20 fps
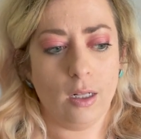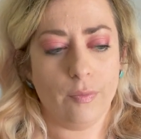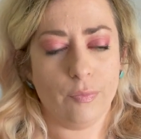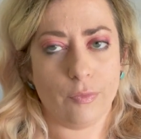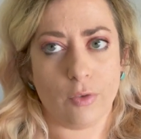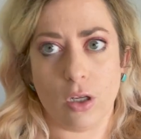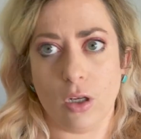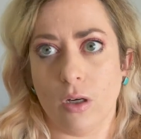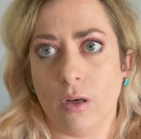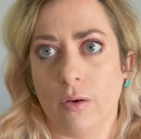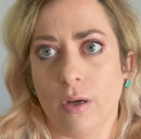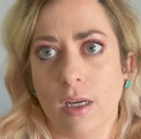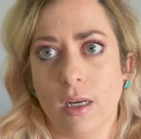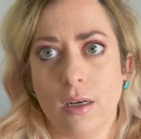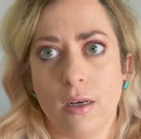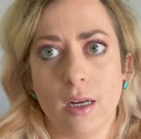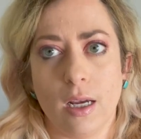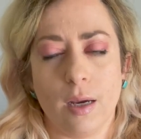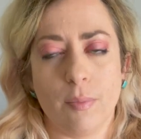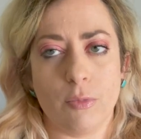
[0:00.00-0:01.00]
you know,
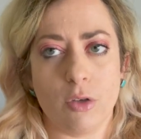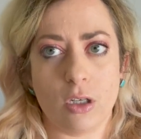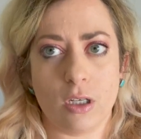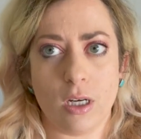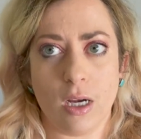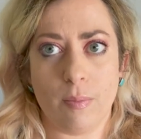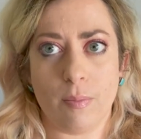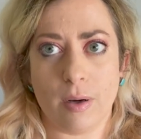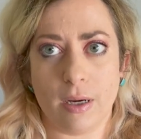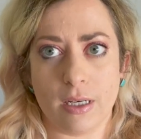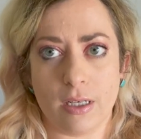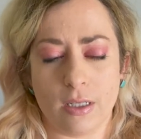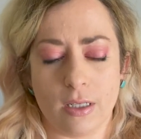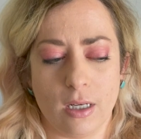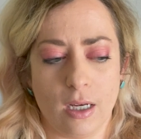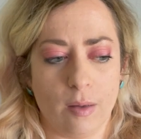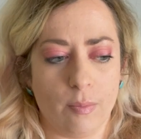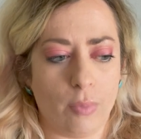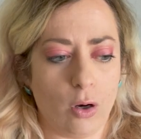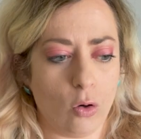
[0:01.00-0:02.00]
in-depth,
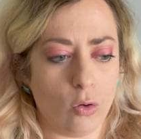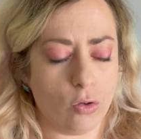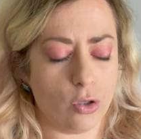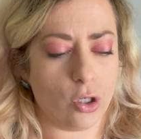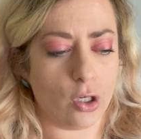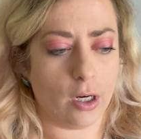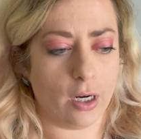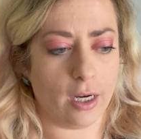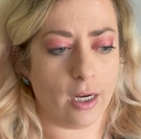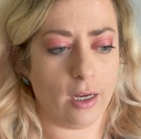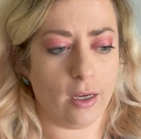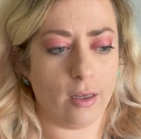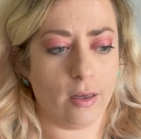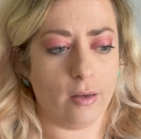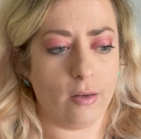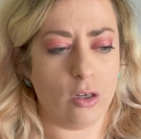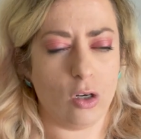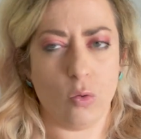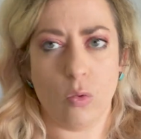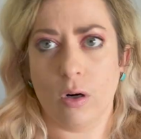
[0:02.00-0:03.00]
step-by-step, hold your
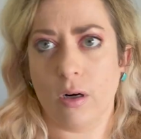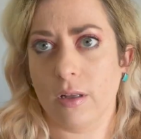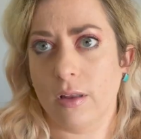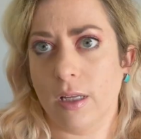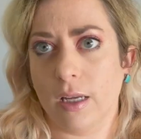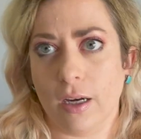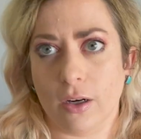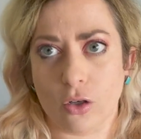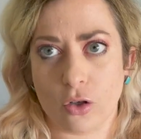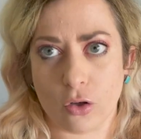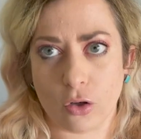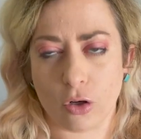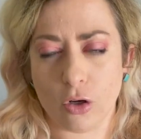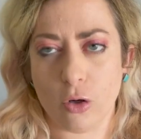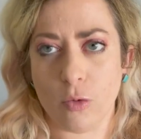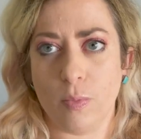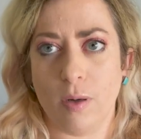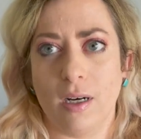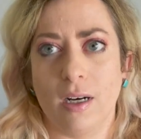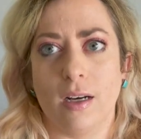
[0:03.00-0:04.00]
hand, you wanted the extra
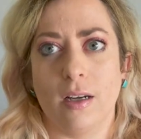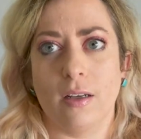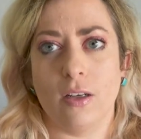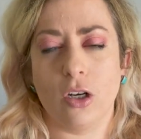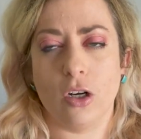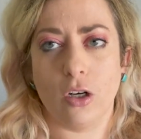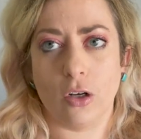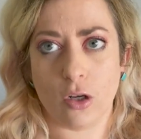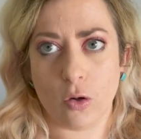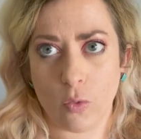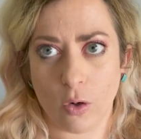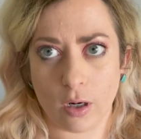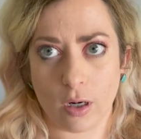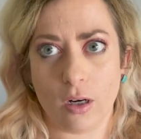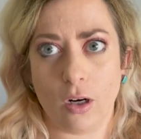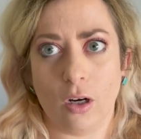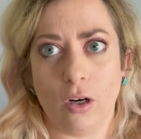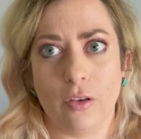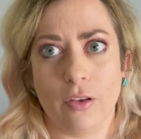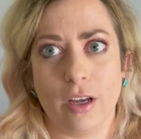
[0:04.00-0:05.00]
coupon, you know, you wanted
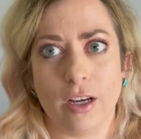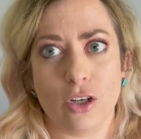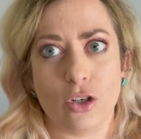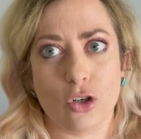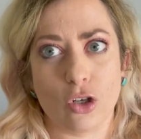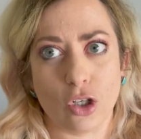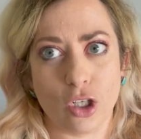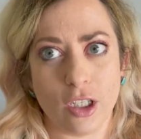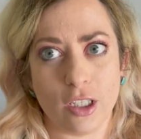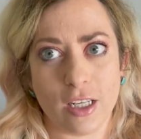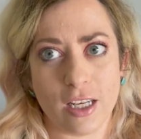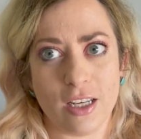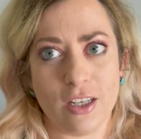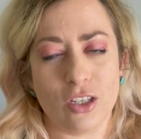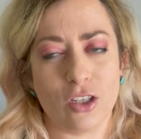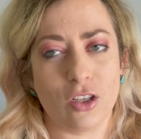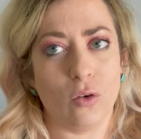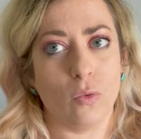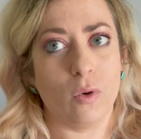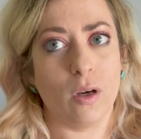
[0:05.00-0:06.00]
all the extra
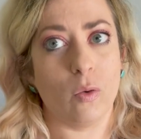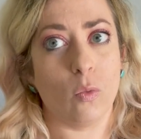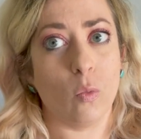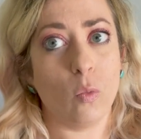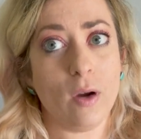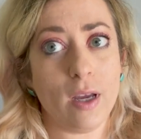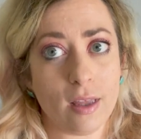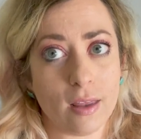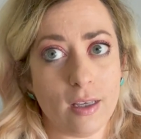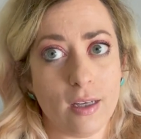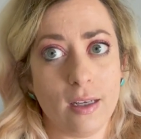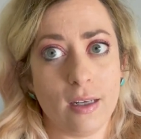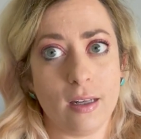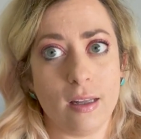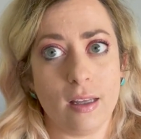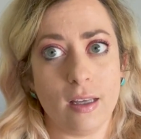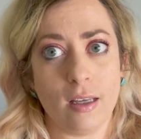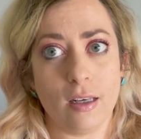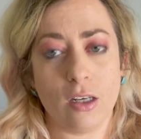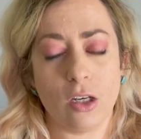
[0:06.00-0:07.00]
goodies that went with it,
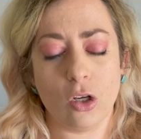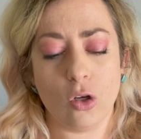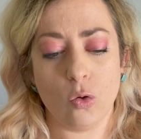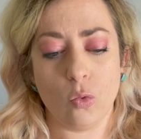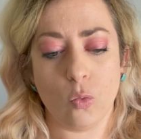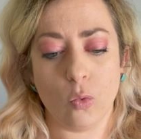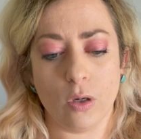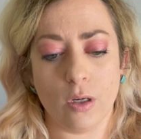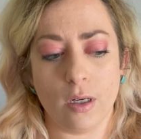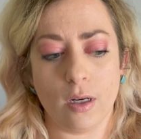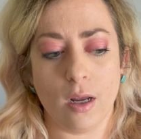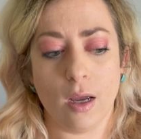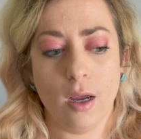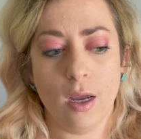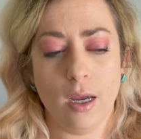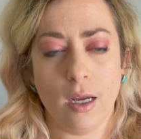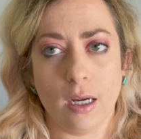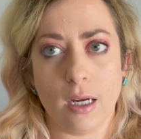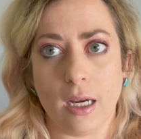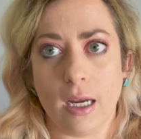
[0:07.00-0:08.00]
then you would
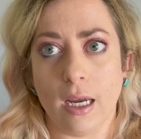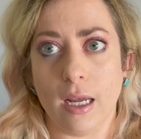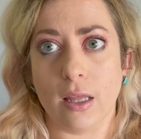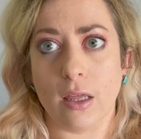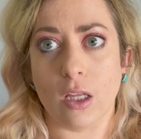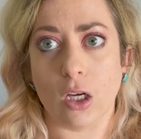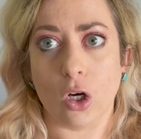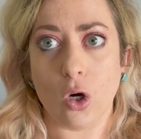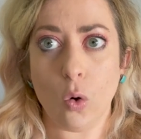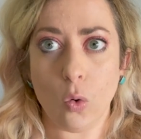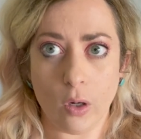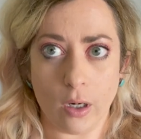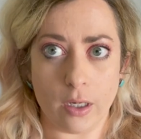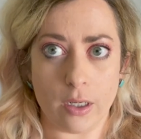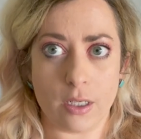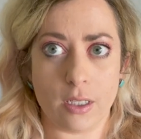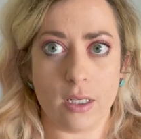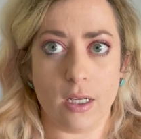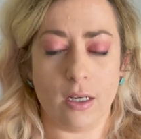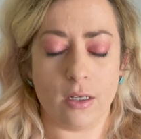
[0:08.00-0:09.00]
get the
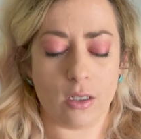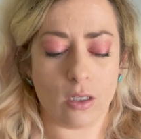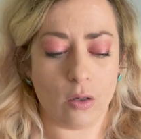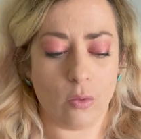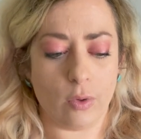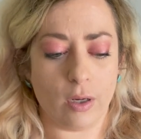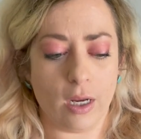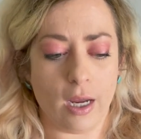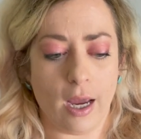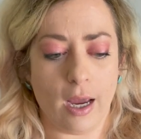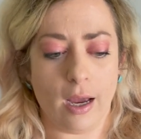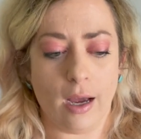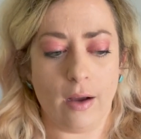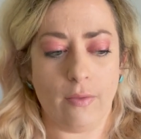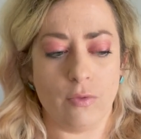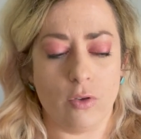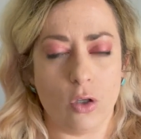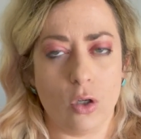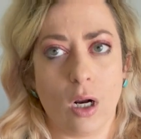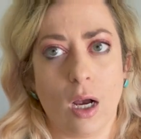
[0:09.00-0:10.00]
course. And so we
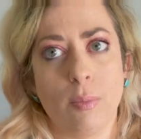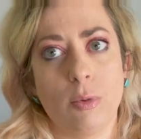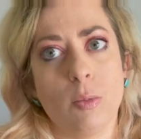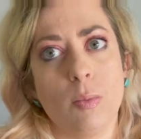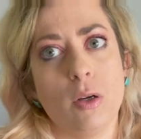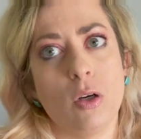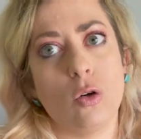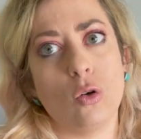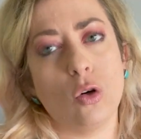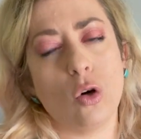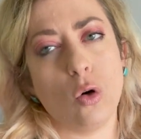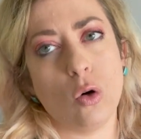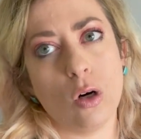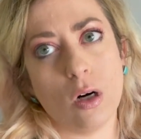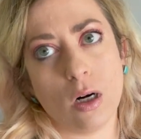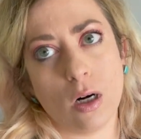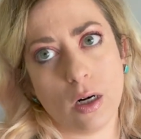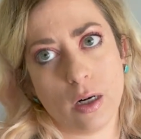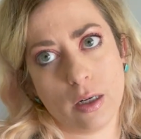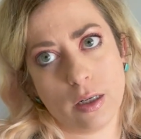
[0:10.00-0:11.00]
have the drop spindle
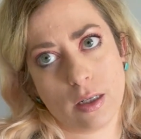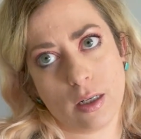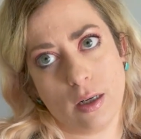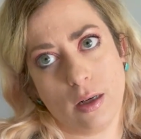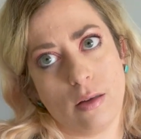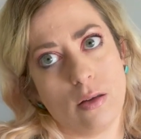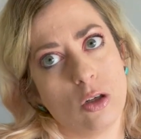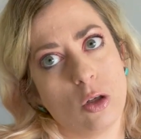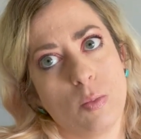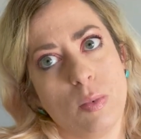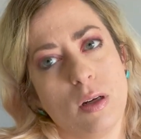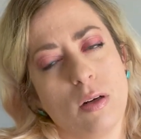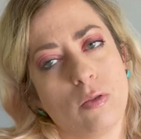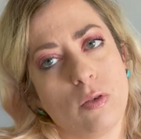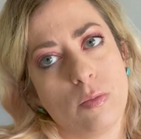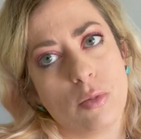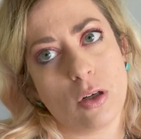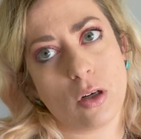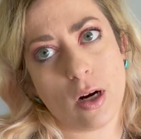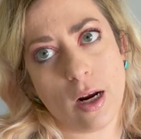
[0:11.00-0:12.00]
course and the spin
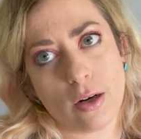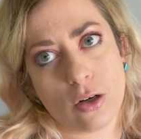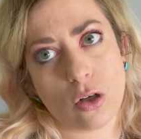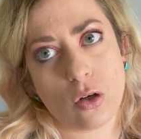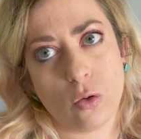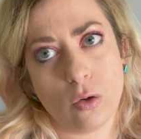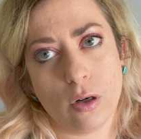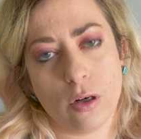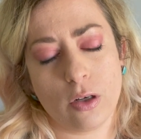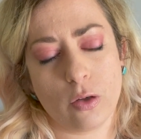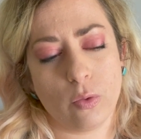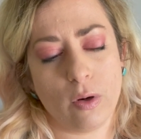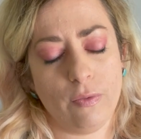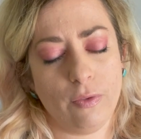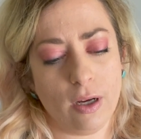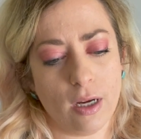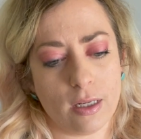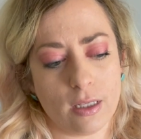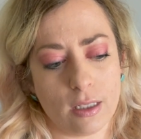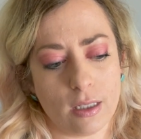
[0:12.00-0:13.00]
from scratch course. We've
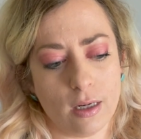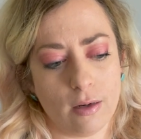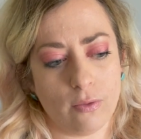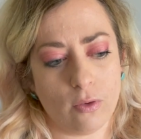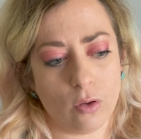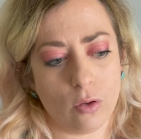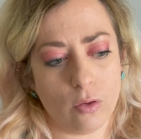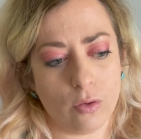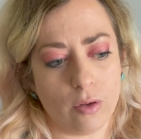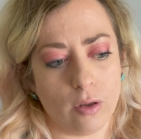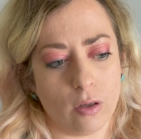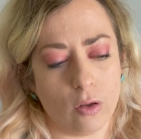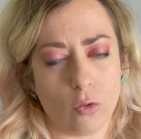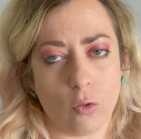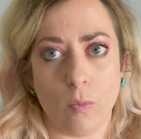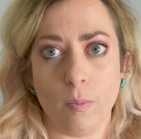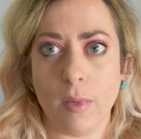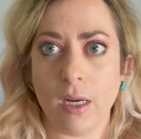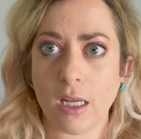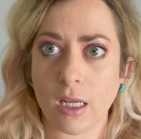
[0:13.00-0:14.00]
got several, the
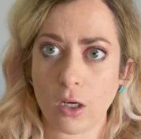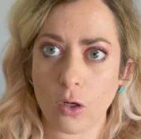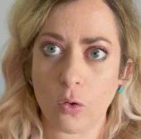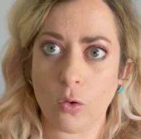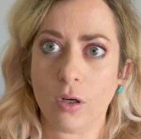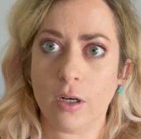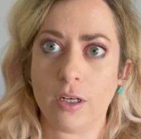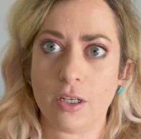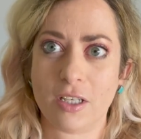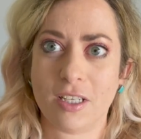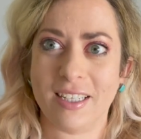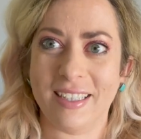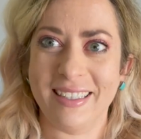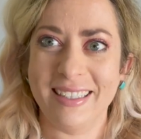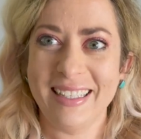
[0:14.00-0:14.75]
little mini course.